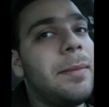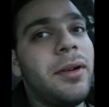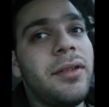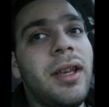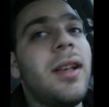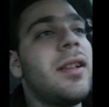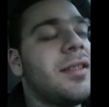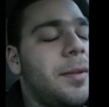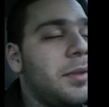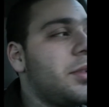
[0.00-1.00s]
my birthday,
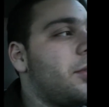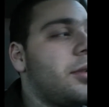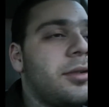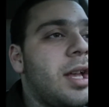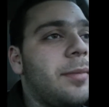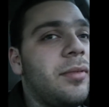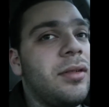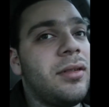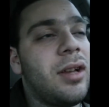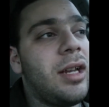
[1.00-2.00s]
something's going to happen,
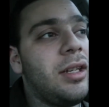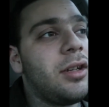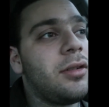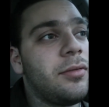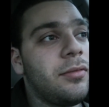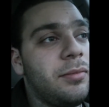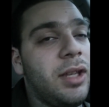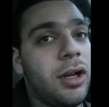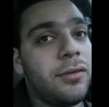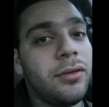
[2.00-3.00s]
I need to be
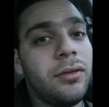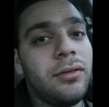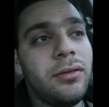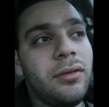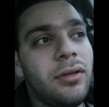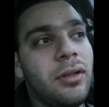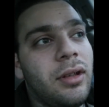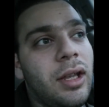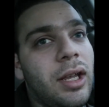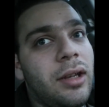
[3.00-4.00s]
careful.
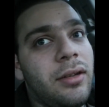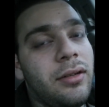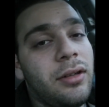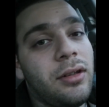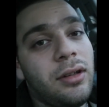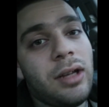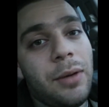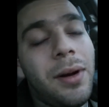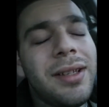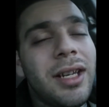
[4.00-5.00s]
And I
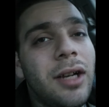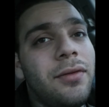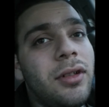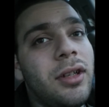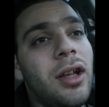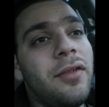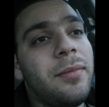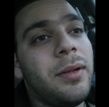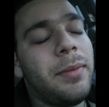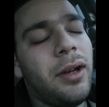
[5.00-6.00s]
was careful enough,
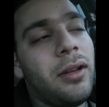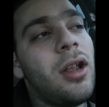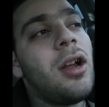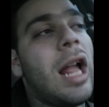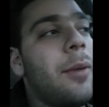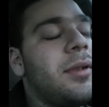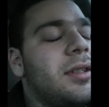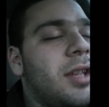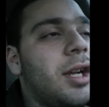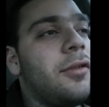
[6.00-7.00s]
but apparently I
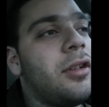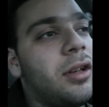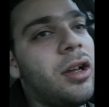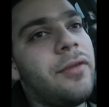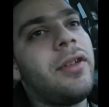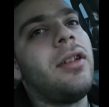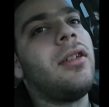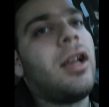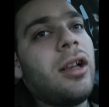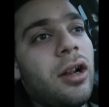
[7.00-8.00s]
wasn't careful enough,
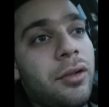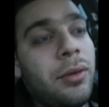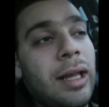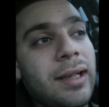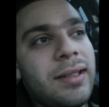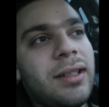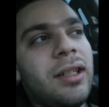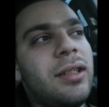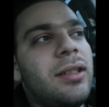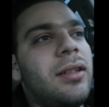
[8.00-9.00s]
and I got into an
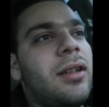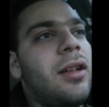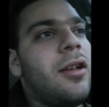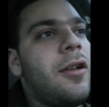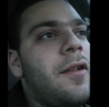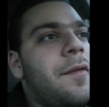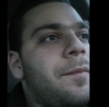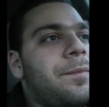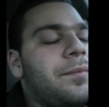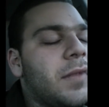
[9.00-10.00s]
accident.
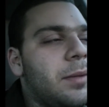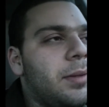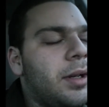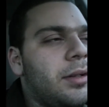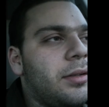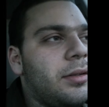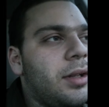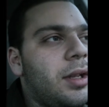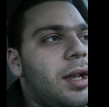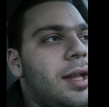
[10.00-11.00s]
But
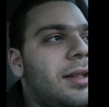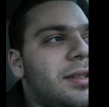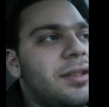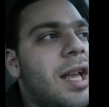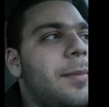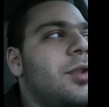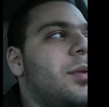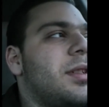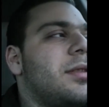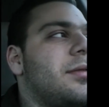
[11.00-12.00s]
at least the damage
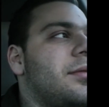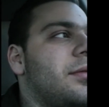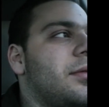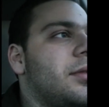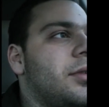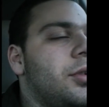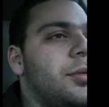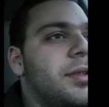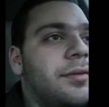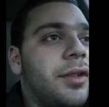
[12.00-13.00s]
wasn't
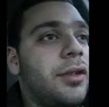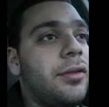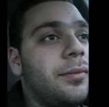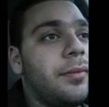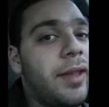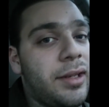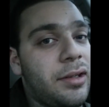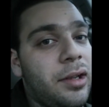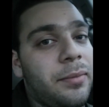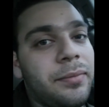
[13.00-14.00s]
too severe that
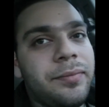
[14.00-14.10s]
time.